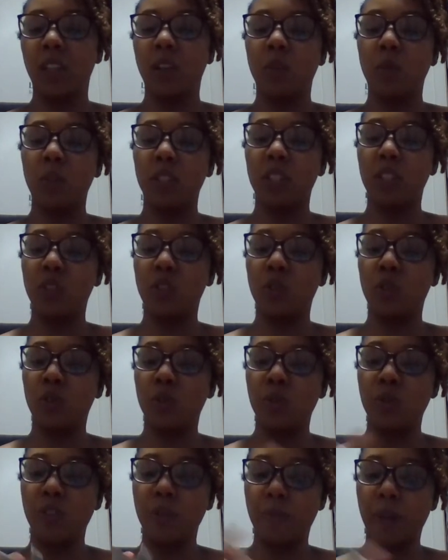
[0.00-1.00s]
What's this
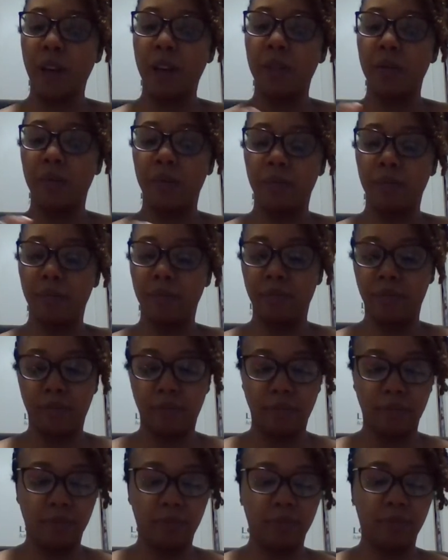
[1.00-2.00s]
truth about?
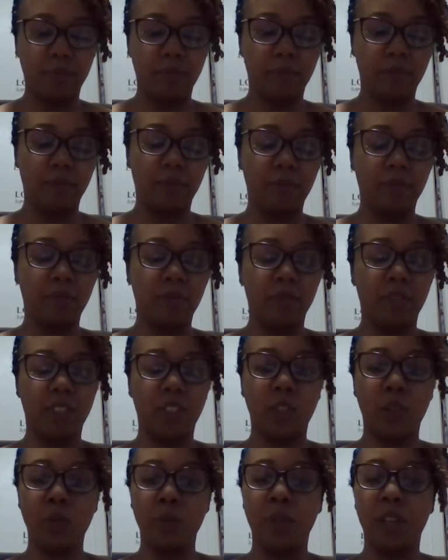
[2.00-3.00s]

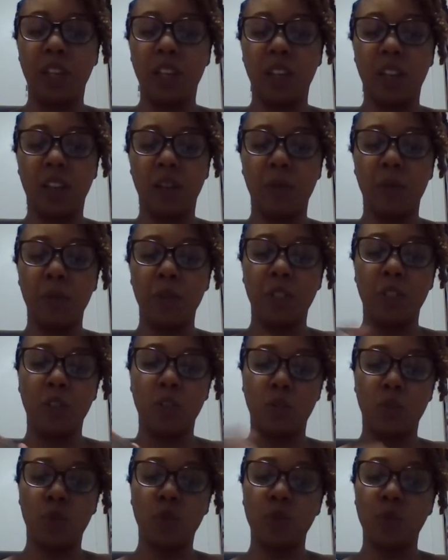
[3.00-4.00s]
It's too many. What's
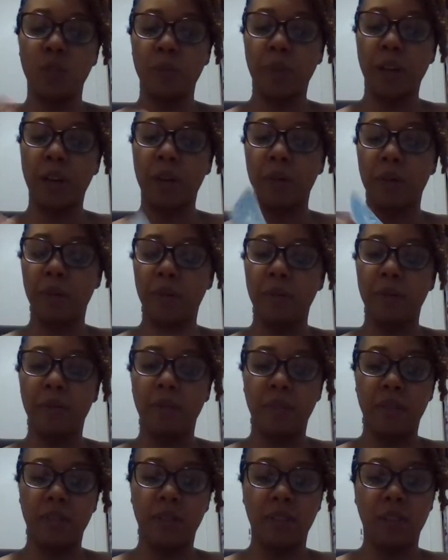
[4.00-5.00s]
this truth about?
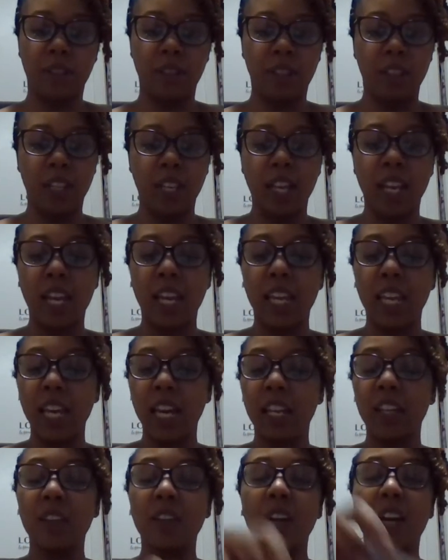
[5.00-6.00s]

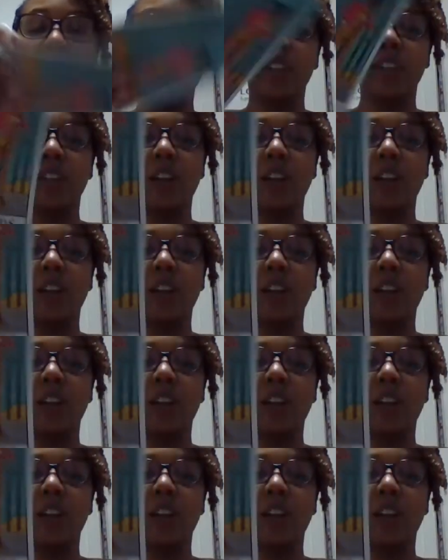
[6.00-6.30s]
Yeah, you got your